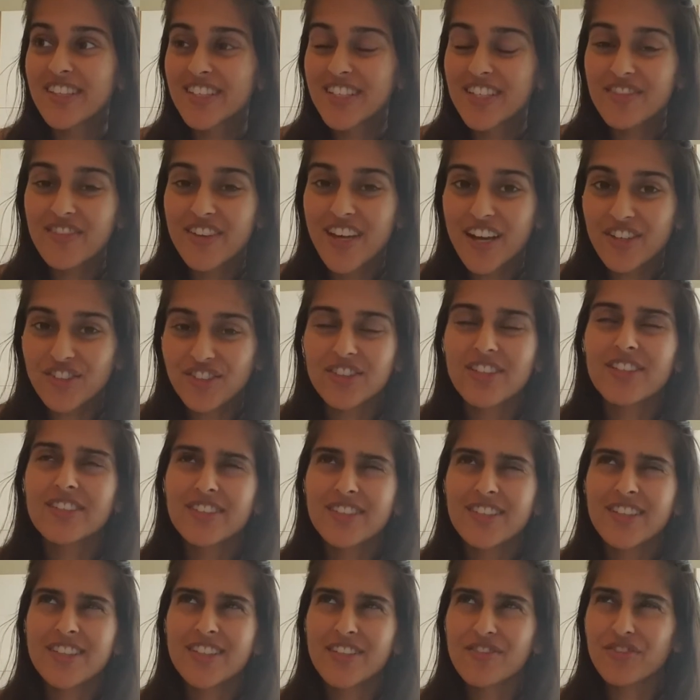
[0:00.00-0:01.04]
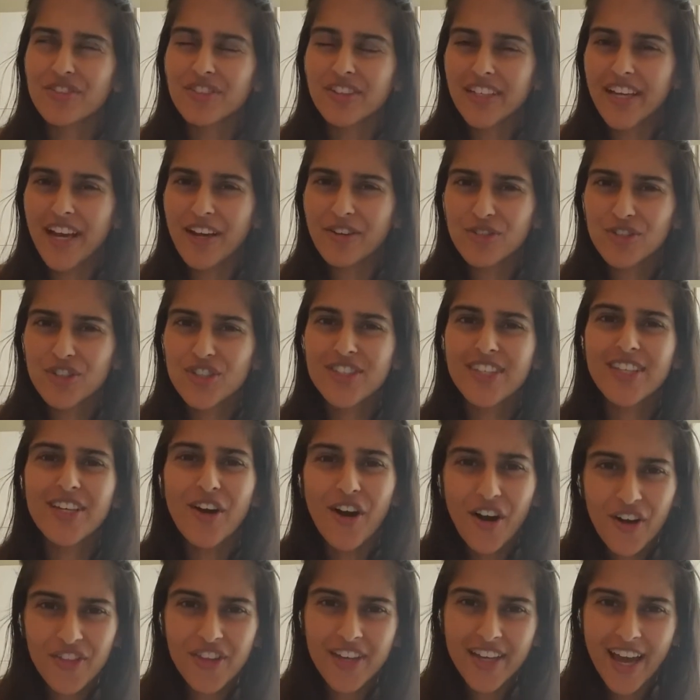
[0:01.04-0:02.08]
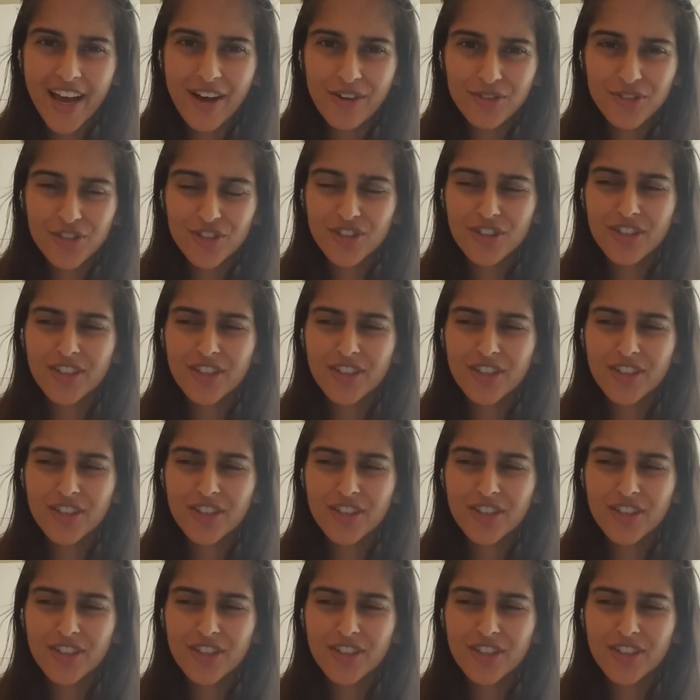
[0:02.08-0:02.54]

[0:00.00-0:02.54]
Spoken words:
the TV, actually, not sit in front of the couch, sit on the couch,